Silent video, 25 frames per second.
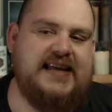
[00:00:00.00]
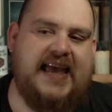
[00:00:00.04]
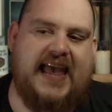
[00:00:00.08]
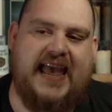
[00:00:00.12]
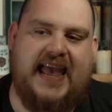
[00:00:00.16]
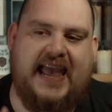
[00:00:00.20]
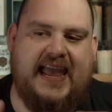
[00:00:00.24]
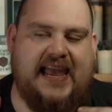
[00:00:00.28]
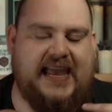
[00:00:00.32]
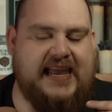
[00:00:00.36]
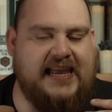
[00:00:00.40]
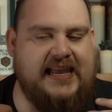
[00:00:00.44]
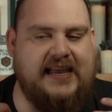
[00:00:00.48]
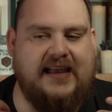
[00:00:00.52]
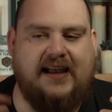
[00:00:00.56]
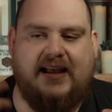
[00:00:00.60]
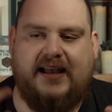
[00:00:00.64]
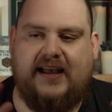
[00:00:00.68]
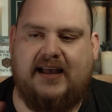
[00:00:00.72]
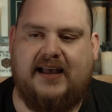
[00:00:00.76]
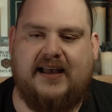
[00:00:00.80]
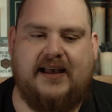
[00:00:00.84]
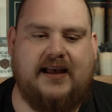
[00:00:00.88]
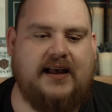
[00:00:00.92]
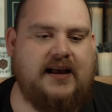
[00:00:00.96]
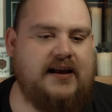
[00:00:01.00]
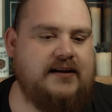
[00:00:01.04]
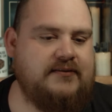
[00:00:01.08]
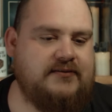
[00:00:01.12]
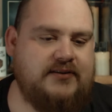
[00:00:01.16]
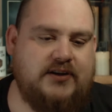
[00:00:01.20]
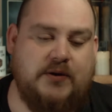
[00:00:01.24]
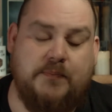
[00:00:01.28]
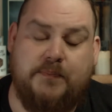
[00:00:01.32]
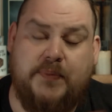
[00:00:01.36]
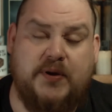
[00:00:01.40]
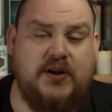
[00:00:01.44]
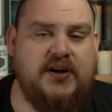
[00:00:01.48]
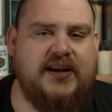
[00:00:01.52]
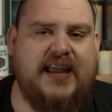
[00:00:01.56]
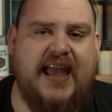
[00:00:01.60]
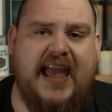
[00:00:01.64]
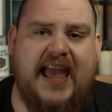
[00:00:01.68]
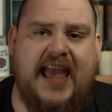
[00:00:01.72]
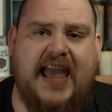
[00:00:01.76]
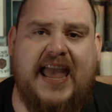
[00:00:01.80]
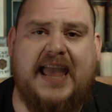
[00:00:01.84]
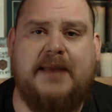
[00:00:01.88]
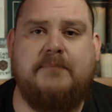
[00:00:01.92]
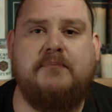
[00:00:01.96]
a computer
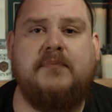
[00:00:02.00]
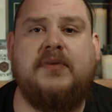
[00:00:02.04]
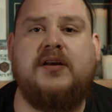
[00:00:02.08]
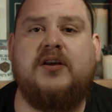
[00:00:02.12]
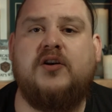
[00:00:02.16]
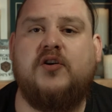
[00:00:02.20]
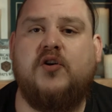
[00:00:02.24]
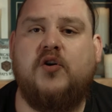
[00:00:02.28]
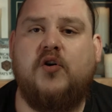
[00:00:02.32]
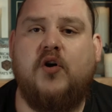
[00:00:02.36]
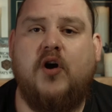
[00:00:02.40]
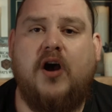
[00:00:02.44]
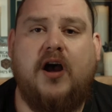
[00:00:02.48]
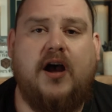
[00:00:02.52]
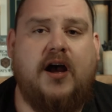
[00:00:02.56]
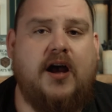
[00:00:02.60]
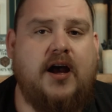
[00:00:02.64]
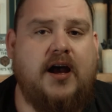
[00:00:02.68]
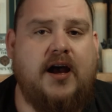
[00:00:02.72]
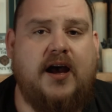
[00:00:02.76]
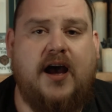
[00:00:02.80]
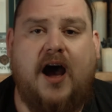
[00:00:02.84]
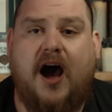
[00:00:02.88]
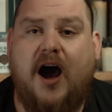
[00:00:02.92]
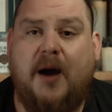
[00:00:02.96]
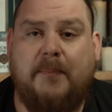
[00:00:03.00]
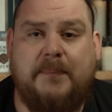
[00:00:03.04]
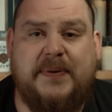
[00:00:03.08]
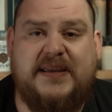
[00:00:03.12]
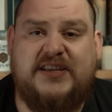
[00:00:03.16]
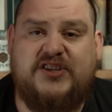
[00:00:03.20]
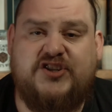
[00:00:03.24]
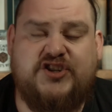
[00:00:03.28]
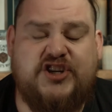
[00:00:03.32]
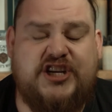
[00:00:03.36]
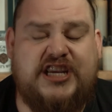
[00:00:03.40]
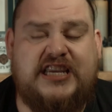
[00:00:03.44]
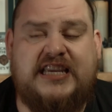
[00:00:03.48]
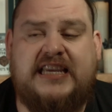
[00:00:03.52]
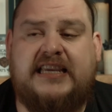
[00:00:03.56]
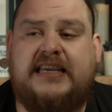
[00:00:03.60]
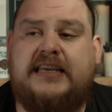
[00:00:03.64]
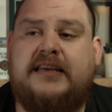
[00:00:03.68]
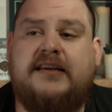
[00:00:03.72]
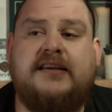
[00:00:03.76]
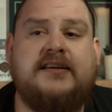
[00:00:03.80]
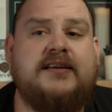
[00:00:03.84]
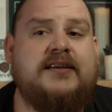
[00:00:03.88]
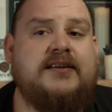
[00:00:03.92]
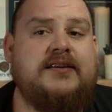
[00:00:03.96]
game, RPG,
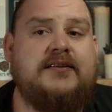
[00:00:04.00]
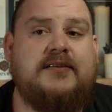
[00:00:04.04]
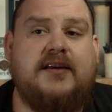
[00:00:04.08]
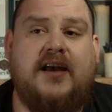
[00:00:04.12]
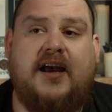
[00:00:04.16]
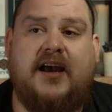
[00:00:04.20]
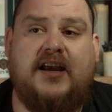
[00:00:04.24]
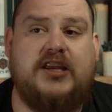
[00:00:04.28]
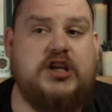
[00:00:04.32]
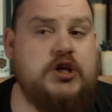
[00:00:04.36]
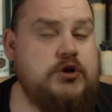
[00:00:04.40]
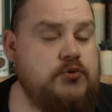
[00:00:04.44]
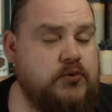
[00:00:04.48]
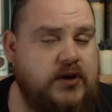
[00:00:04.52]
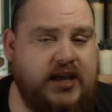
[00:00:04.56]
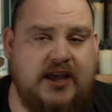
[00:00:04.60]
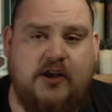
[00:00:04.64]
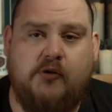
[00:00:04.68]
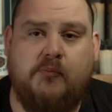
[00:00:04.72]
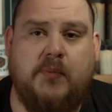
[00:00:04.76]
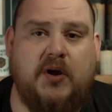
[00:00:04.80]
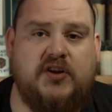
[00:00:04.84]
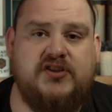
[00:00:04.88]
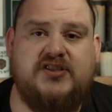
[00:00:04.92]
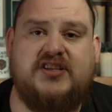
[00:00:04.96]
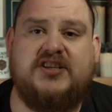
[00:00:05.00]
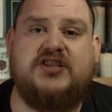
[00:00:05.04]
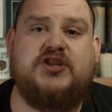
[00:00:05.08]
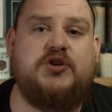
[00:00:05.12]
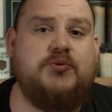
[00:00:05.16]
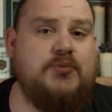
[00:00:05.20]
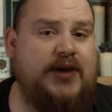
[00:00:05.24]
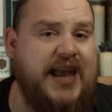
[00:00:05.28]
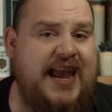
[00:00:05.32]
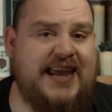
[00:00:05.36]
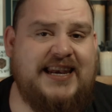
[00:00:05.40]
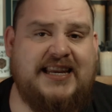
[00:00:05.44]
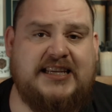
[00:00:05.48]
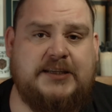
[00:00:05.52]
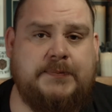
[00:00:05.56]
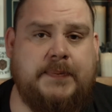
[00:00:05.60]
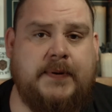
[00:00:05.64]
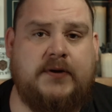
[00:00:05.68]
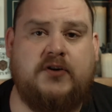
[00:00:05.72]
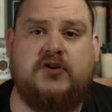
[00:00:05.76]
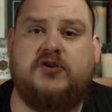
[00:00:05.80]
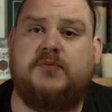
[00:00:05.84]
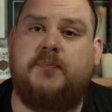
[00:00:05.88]
you kill monsters, you gain experience